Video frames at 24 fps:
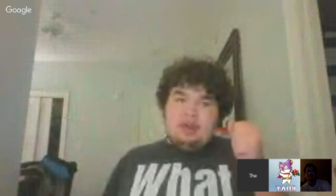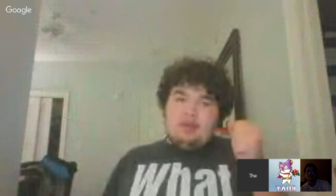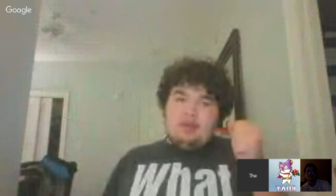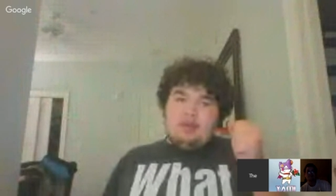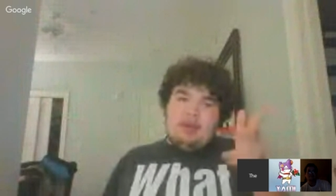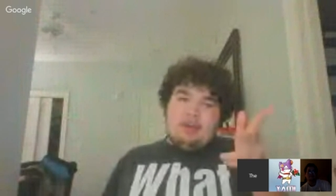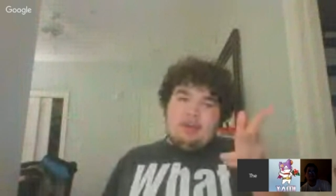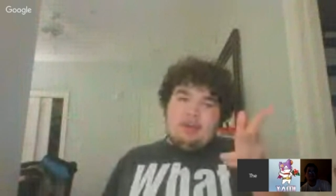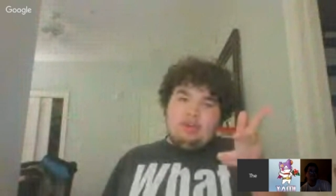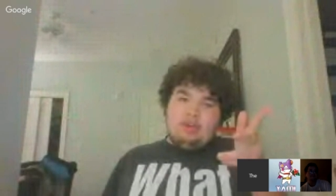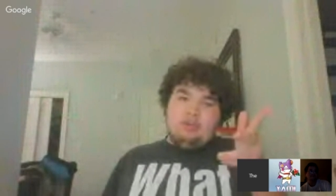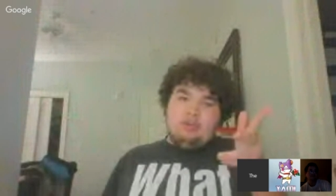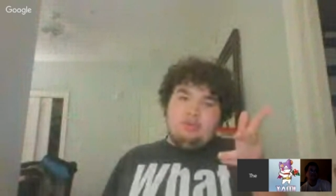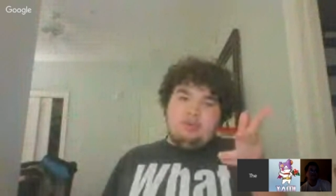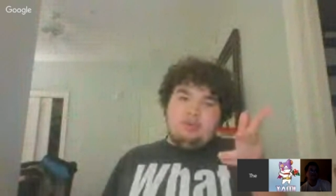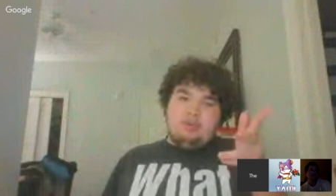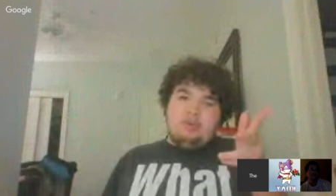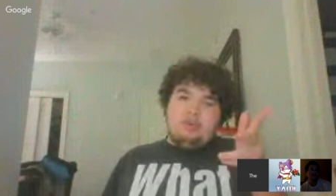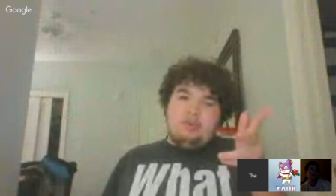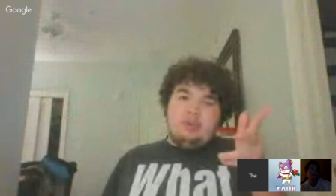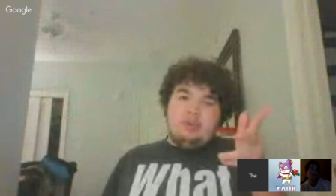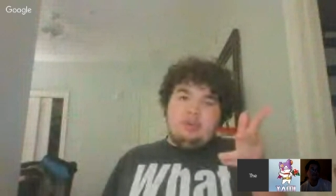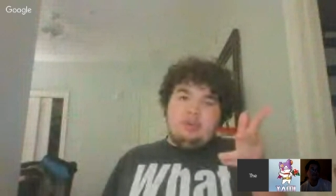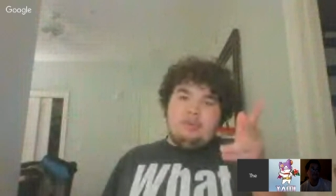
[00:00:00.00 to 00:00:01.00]
a
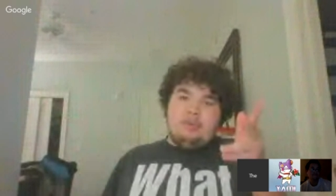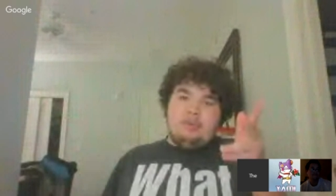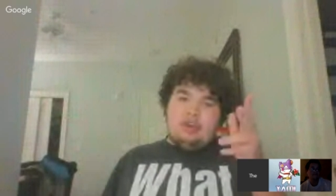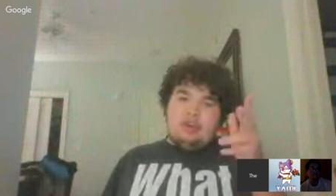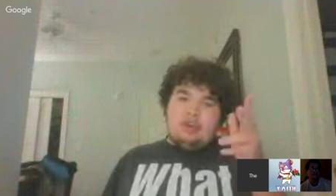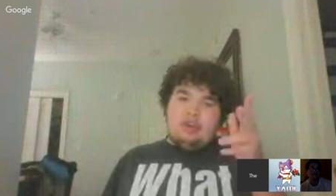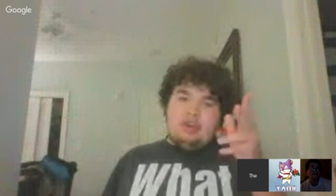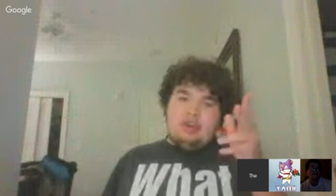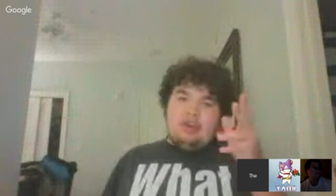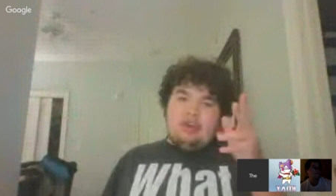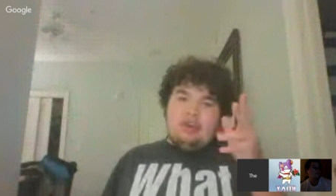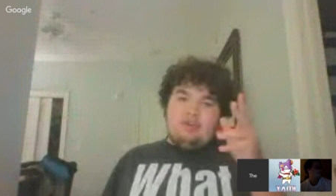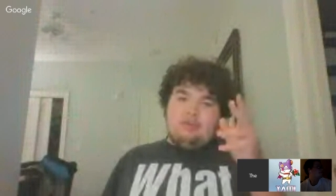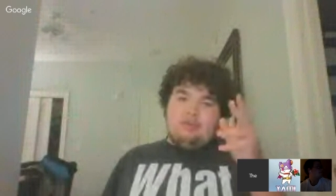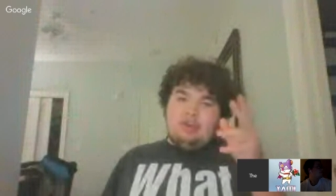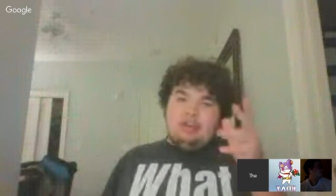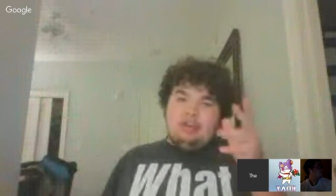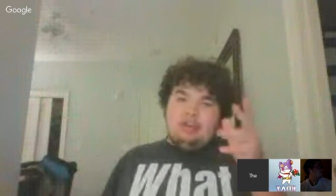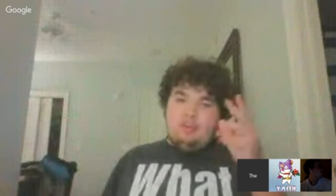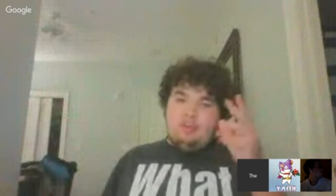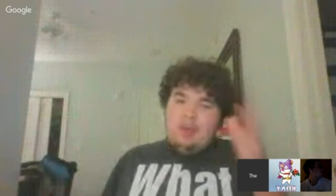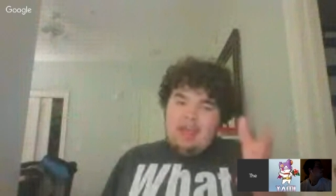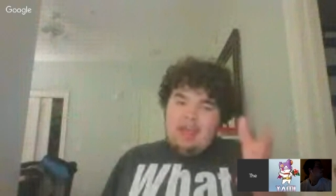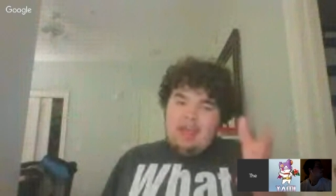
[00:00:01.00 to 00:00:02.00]
raccoon that got
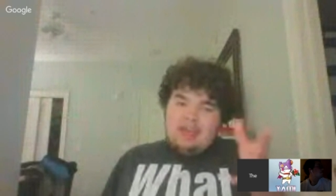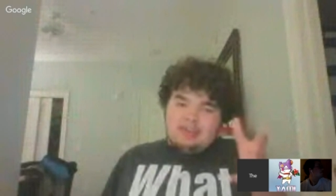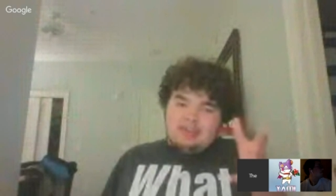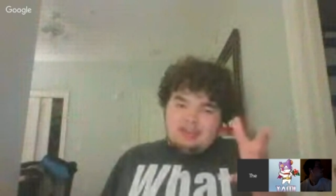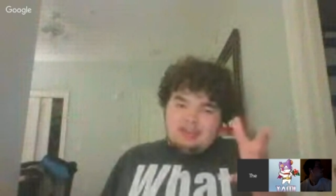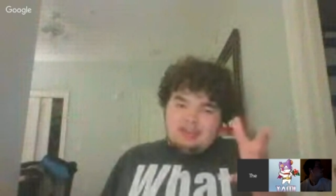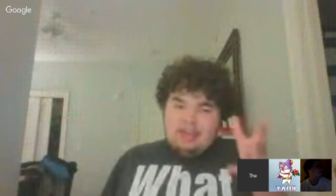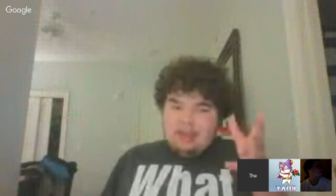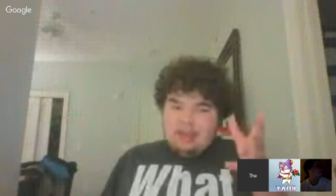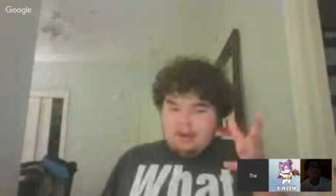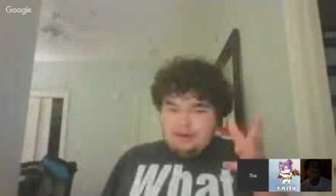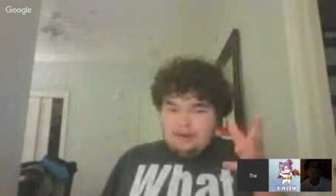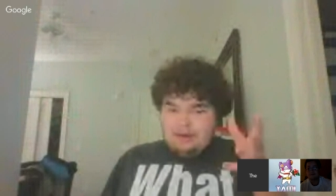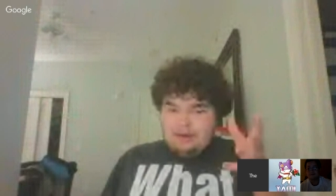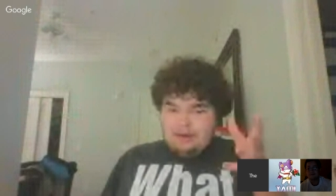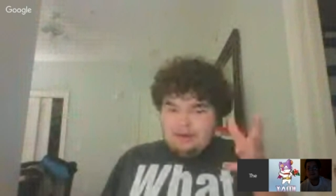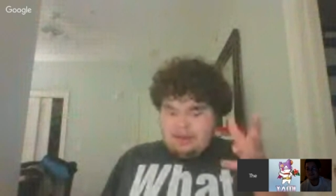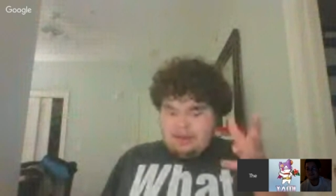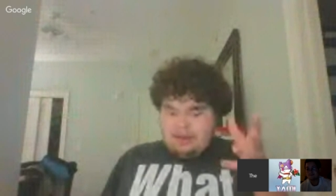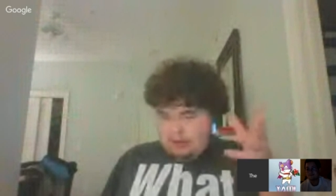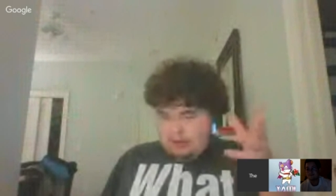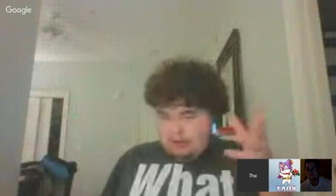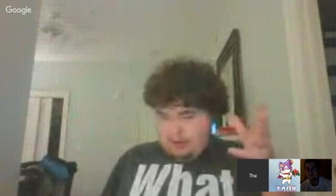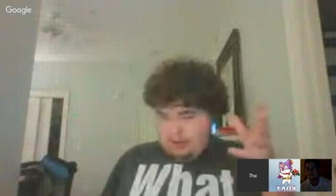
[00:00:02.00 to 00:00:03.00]
really wet and
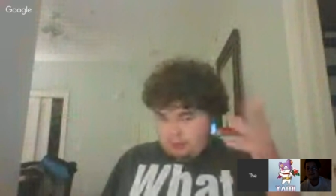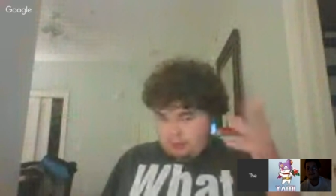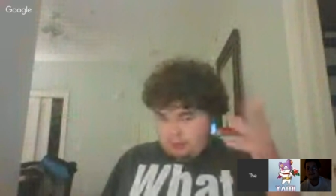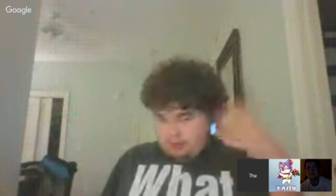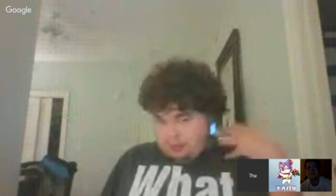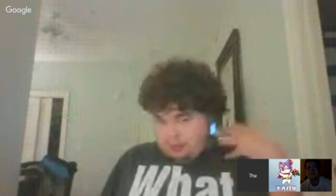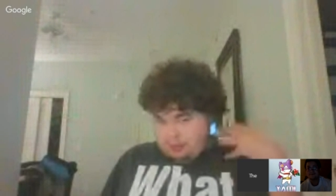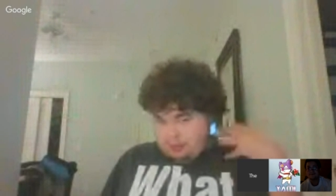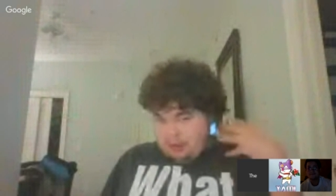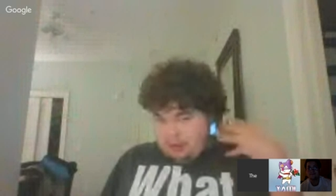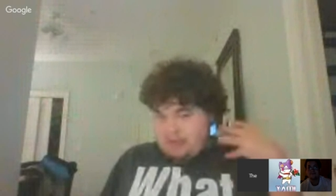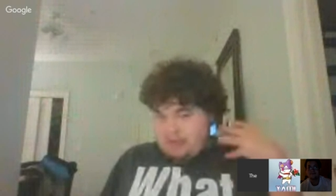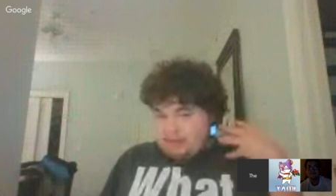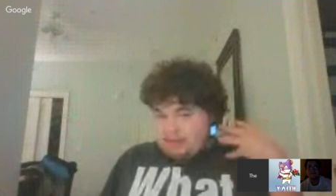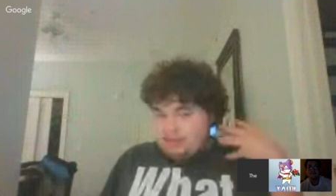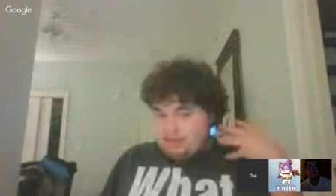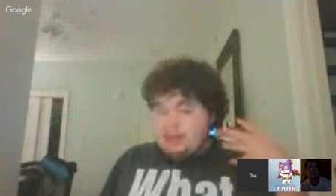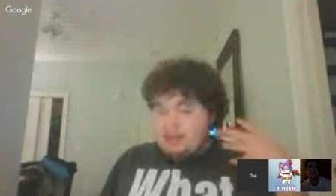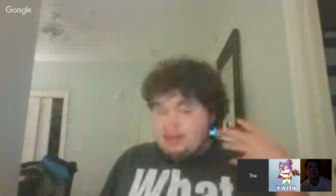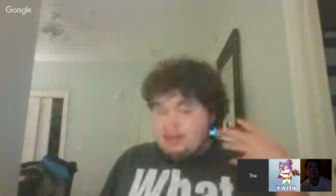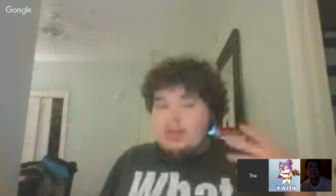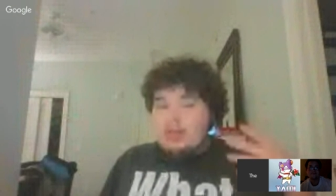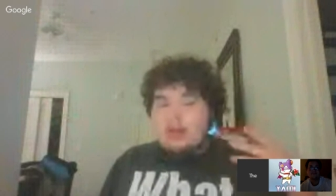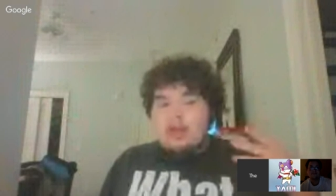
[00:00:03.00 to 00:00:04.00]
his hair was
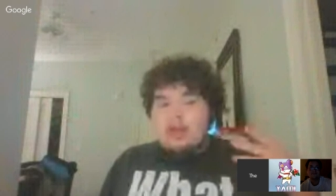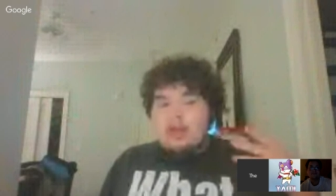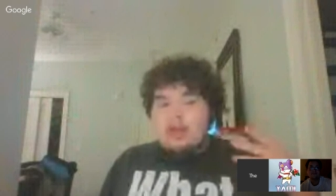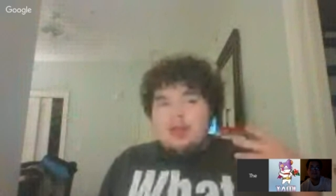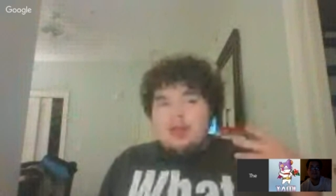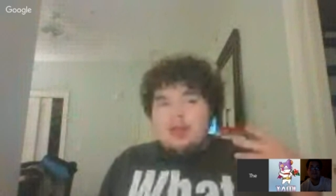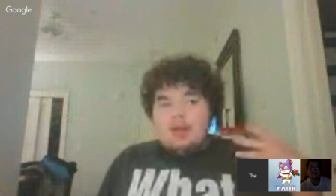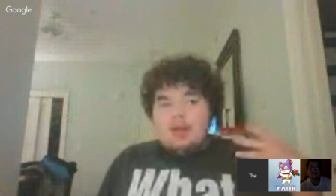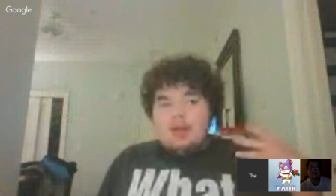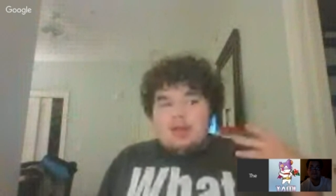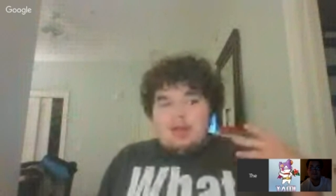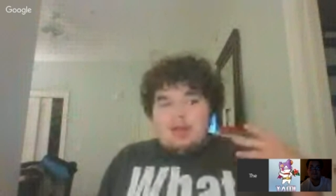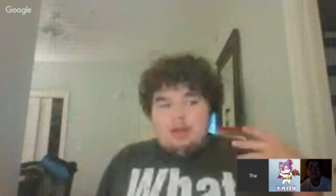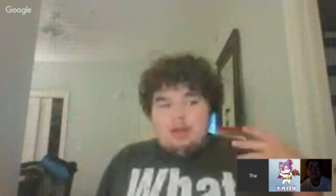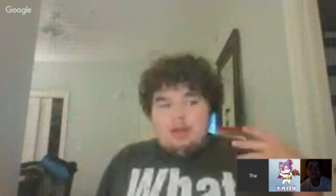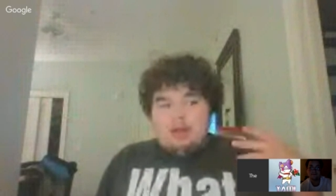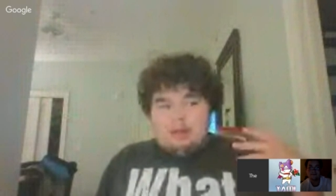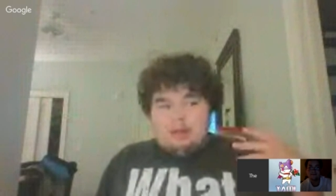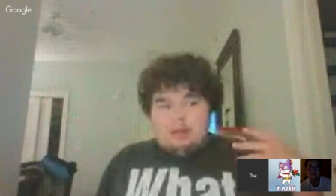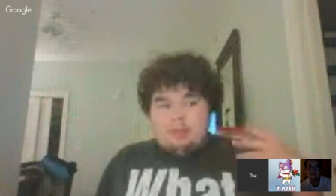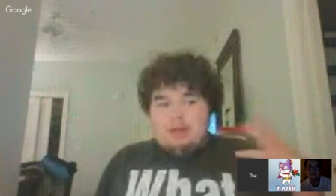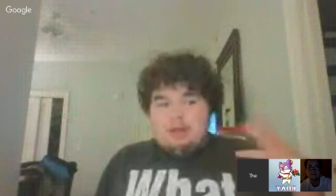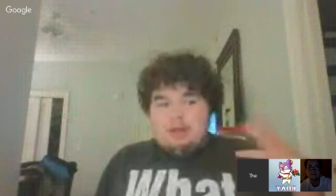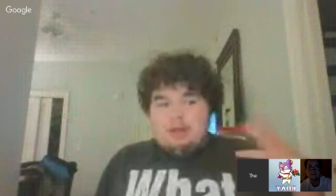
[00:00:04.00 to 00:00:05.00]
braided.
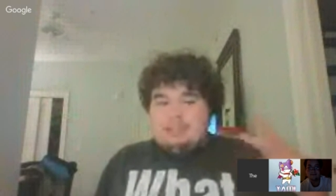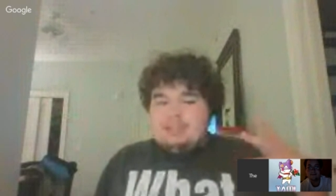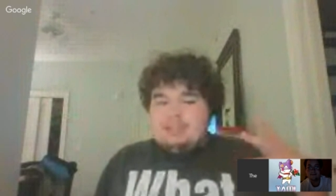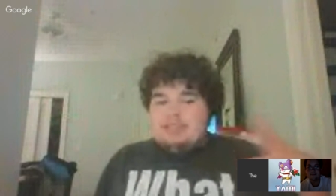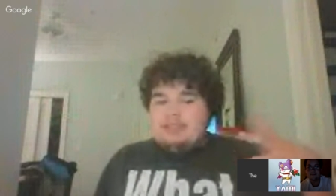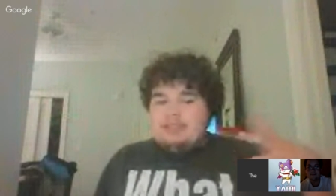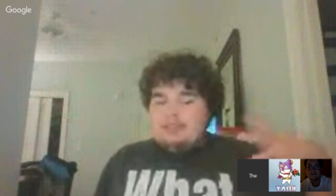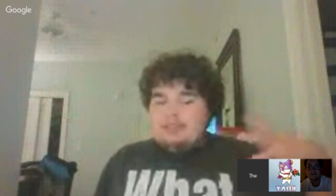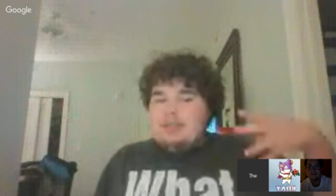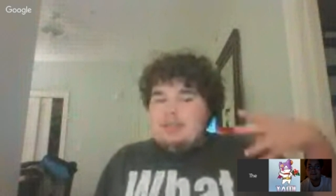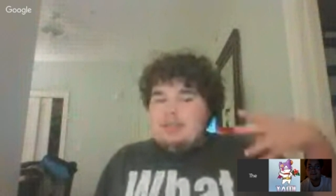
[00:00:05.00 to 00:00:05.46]
But